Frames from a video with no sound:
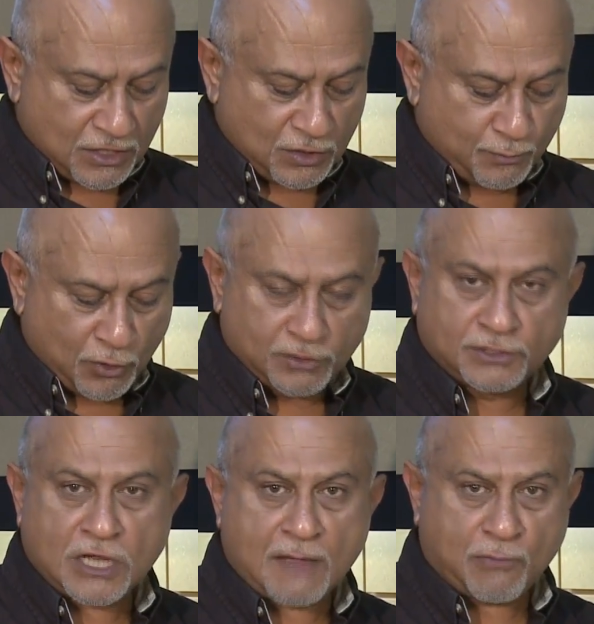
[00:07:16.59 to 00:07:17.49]
You pull the
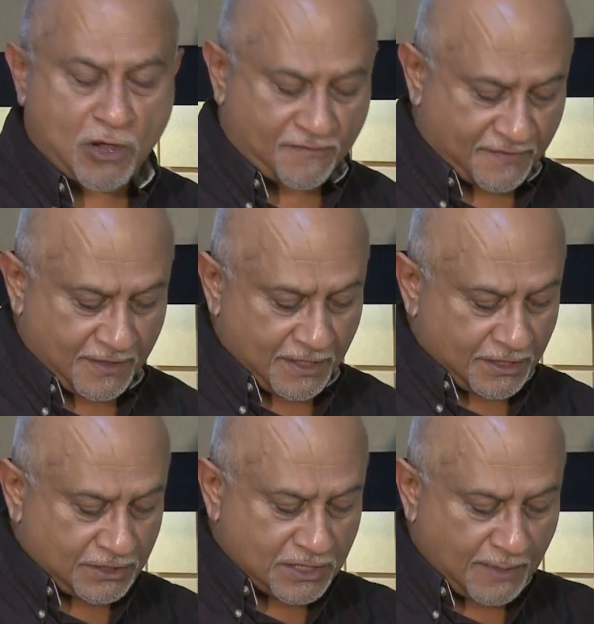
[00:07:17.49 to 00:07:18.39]
top off.
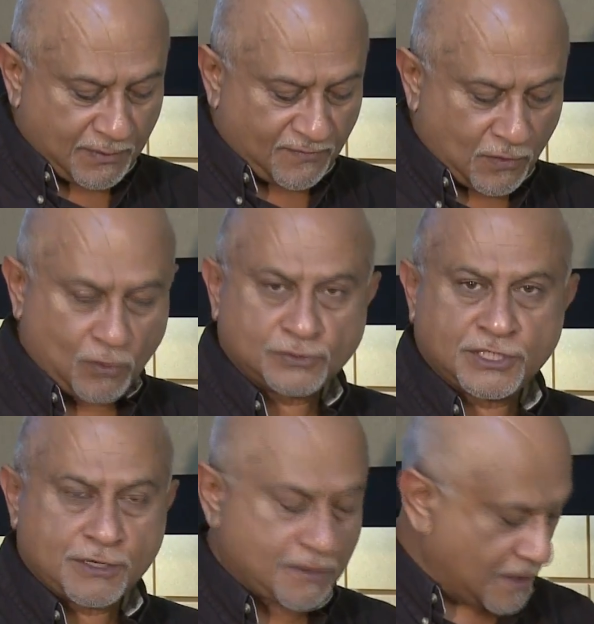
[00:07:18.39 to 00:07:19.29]
There's a couple of holes
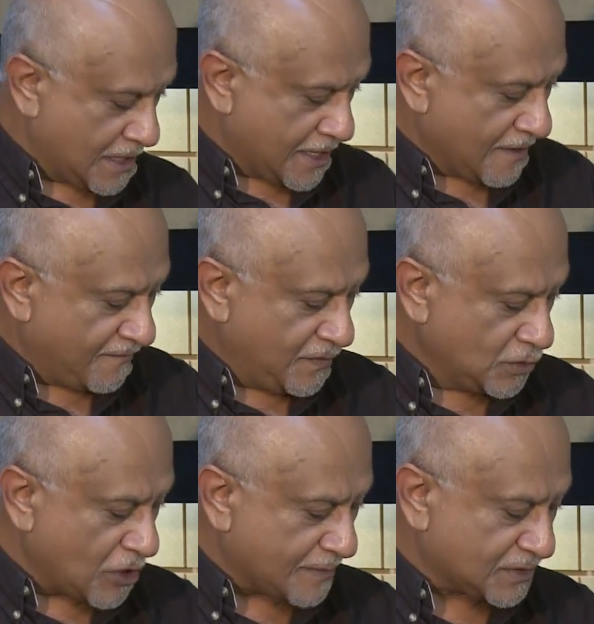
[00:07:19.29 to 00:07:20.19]
here, a few
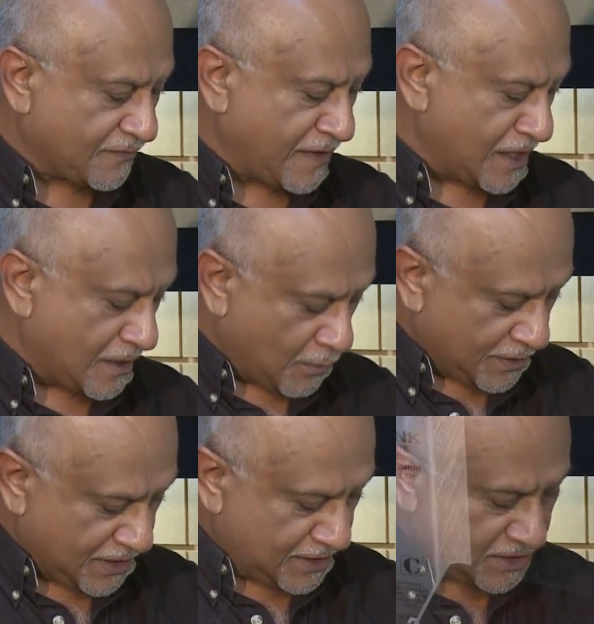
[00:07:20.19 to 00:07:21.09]
drops of ink, whether in